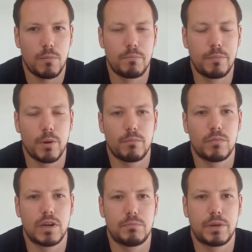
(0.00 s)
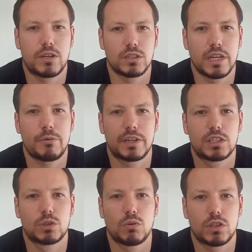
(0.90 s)
But because lyrics
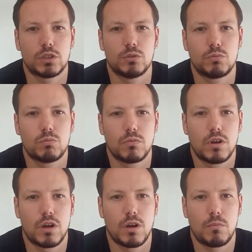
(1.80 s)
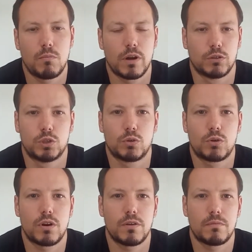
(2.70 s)
is all I do. When I was
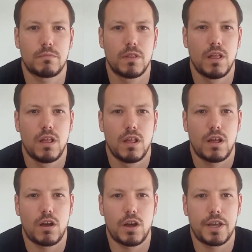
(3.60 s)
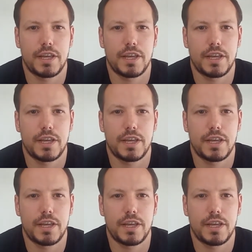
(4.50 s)
younger, I